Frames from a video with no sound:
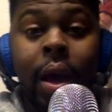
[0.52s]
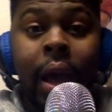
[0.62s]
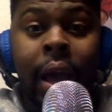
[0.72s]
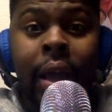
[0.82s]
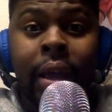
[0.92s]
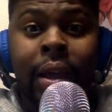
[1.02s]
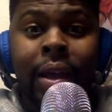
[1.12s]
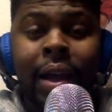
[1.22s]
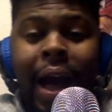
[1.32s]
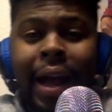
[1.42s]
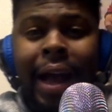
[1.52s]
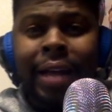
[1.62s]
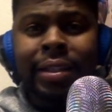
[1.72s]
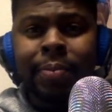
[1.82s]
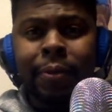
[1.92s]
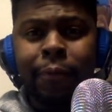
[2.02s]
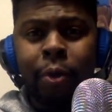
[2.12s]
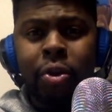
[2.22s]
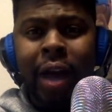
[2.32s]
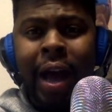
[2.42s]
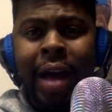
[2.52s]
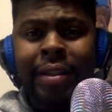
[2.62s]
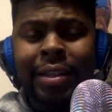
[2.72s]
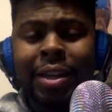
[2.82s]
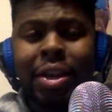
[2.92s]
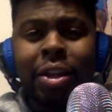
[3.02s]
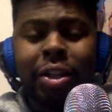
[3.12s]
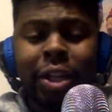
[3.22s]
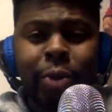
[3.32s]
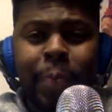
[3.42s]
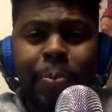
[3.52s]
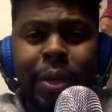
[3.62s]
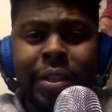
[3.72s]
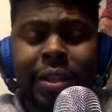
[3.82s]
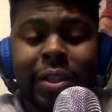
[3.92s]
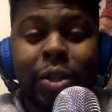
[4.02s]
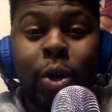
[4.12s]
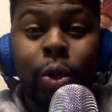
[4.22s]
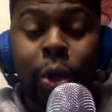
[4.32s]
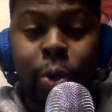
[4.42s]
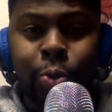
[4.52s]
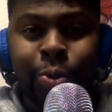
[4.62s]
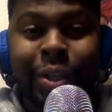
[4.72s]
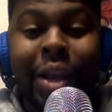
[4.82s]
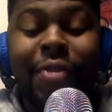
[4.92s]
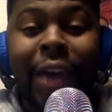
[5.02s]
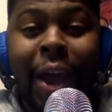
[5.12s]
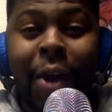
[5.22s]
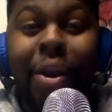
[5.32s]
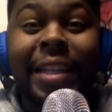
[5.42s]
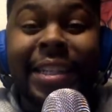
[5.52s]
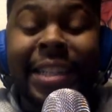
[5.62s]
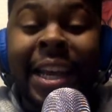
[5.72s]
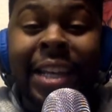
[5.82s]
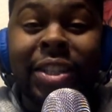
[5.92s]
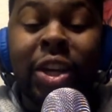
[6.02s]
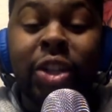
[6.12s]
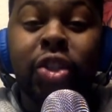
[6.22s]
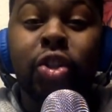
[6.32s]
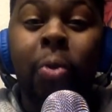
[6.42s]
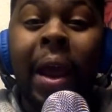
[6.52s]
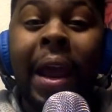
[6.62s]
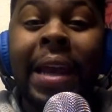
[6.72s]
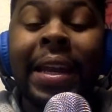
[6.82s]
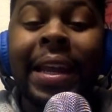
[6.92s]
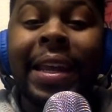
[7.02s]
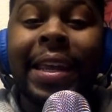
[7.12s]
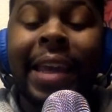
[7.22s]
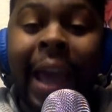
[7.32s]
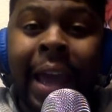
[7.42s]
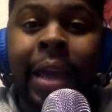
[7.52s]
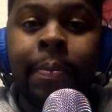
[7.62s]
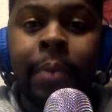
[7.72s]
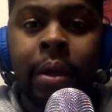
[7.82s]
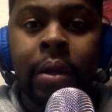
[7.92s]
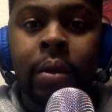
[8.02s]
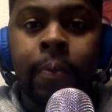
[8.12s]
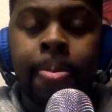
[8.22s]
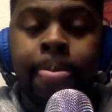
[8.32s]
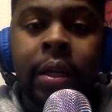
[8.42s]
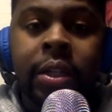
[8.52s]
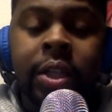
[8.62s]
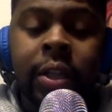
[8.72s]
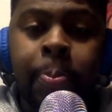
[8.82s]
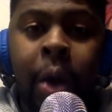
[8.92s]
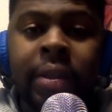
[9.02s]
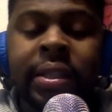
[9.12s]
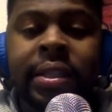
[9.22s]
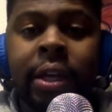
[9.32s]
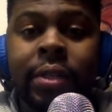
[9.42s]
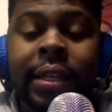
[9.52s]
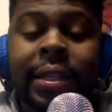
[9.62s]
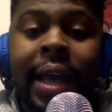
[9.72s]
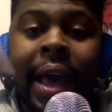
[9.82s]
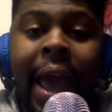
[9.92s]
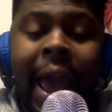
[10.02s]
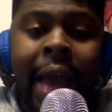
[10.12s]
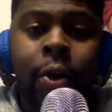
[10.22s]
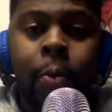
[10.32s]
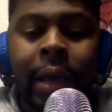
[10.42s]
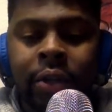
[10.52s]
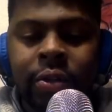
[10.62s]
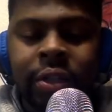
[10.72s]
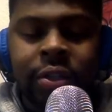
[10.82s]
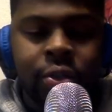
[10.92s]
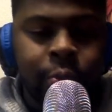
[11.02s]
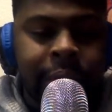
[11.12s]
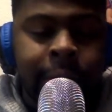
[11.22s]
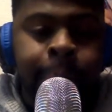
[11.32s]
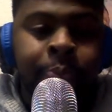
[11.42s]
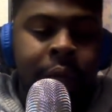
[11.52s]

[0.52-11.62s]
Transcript: Hey, I got something for you guys. The Detroit Pistons lose their sixth straight game to the Boston Celtics at home at Little Caesars Arena.